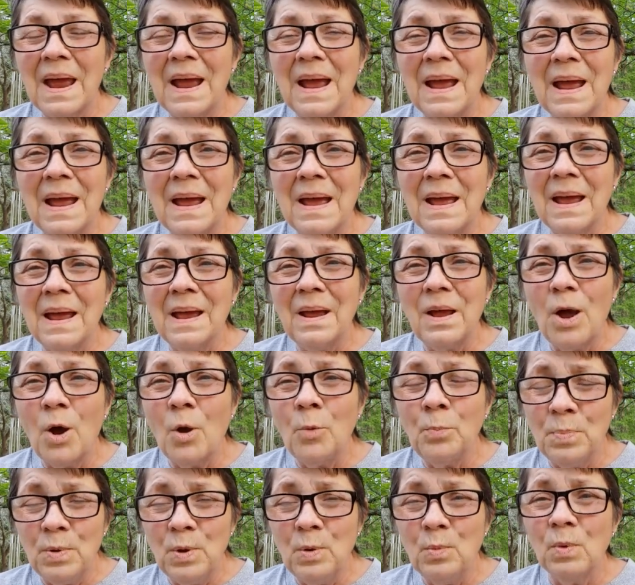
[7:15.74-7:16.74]
I
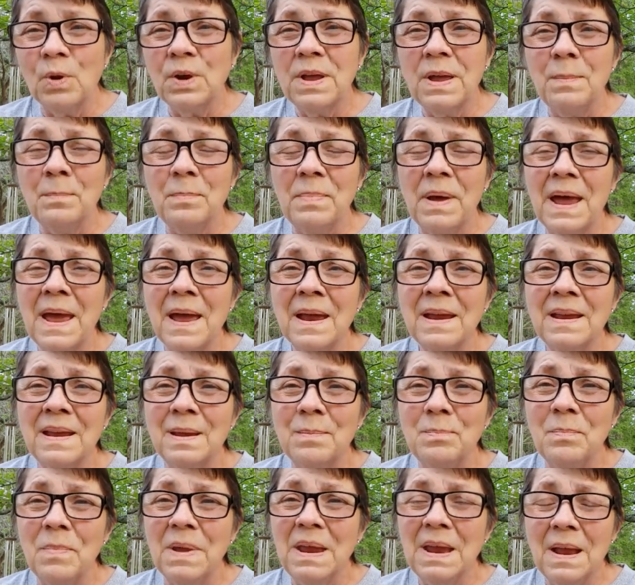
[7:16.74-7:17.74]
hope you will come back
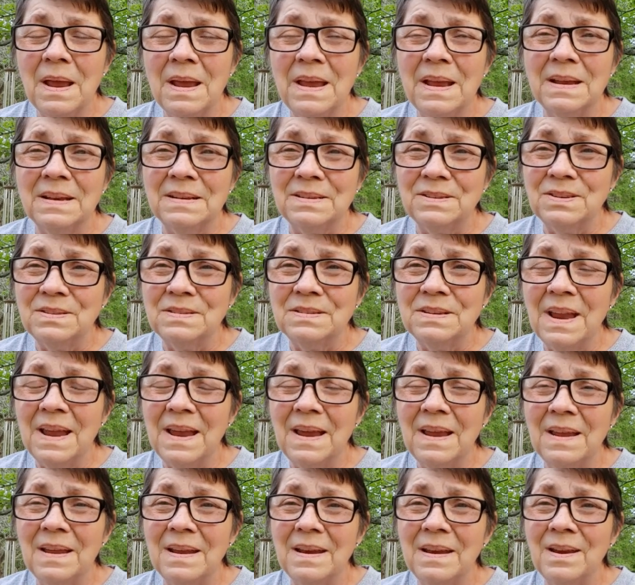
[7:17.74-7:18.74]
and meet and
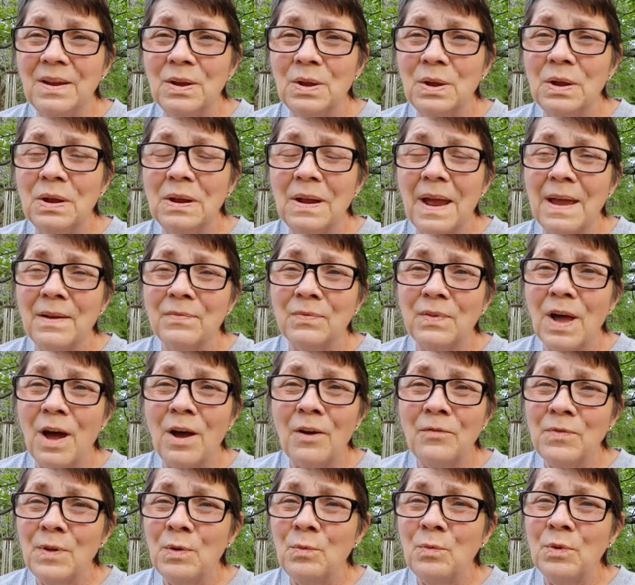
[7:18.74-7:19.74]
and uh, have
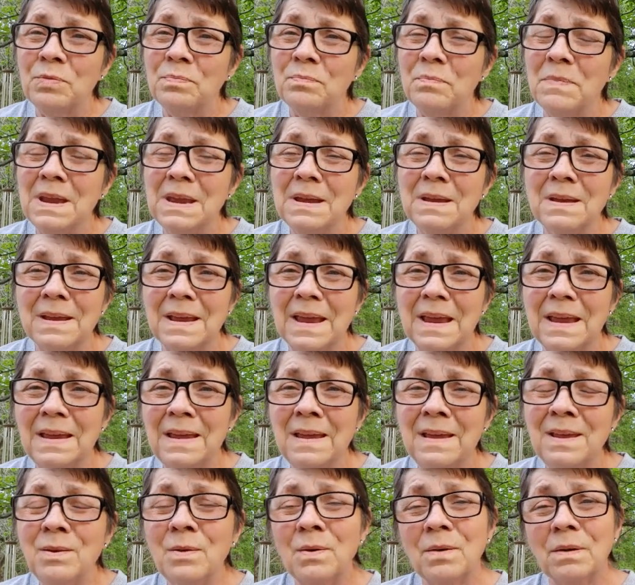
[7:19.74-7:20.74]
coffee with me
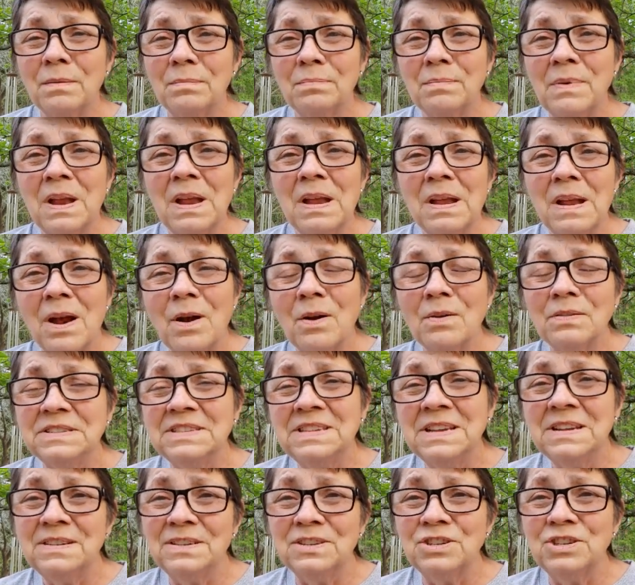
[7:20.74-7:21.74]
again or or
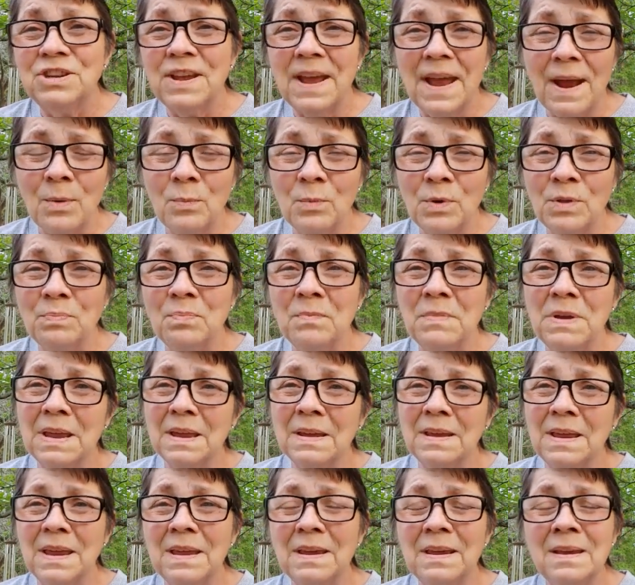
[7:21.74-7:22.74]
sit and chat with
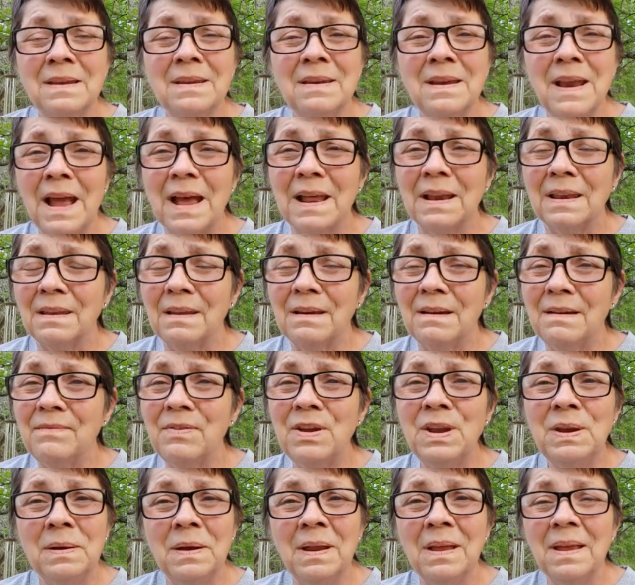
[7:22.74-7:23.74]
me again. I
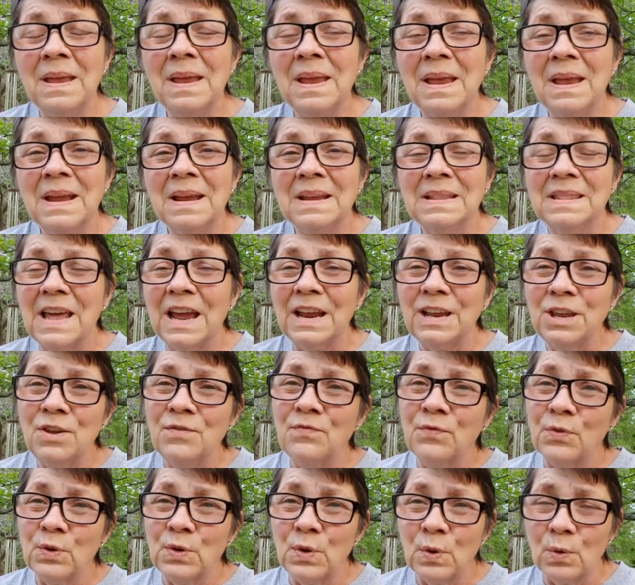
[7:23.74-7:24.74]
love it. Thank
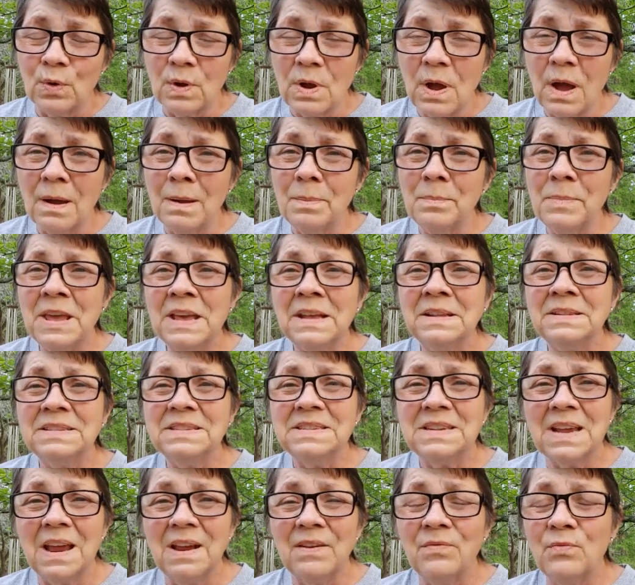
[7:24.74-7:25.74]
you for your
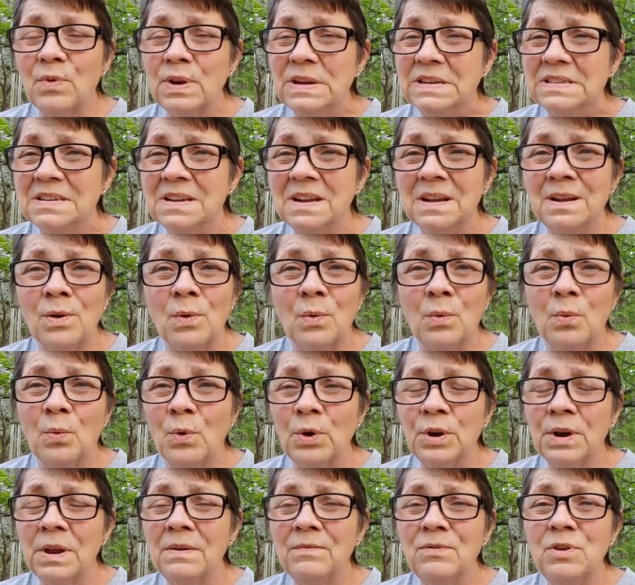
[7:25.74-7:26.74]
comments, every single
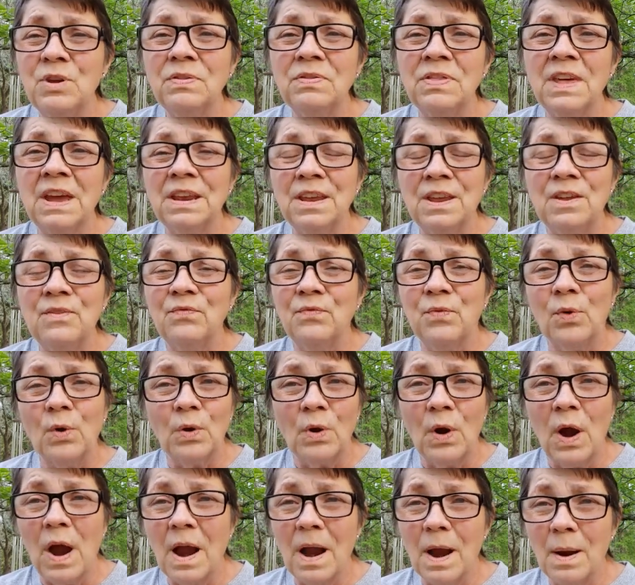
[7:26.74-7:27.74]
one of you. Thank you
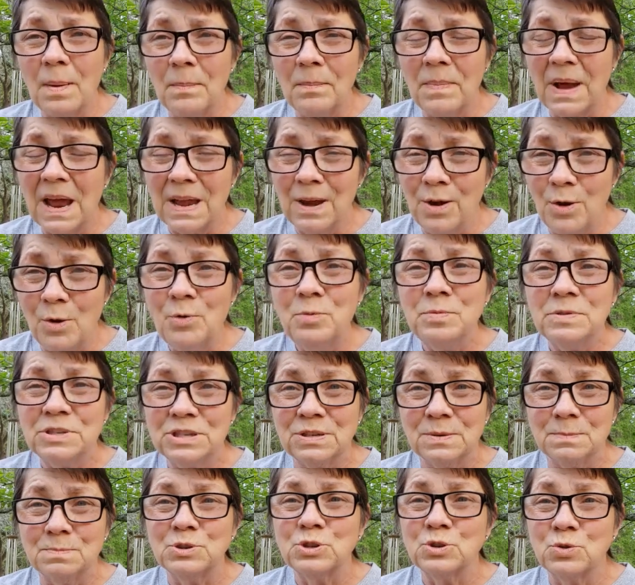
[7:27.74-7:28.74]
for our, my new
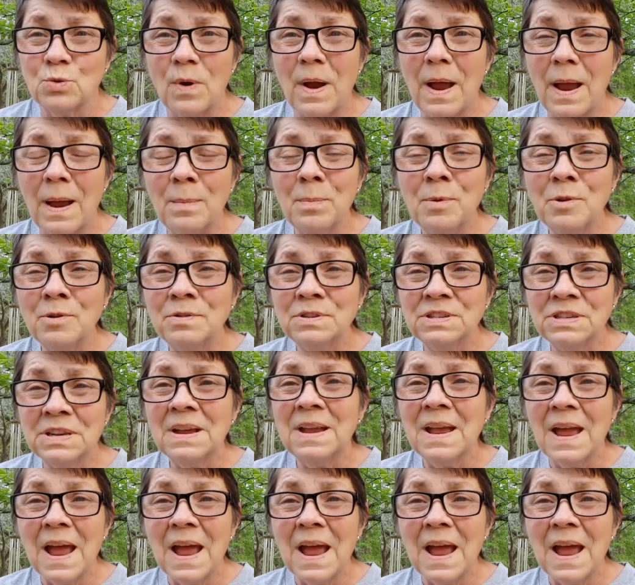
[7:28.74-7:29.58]
subscribers.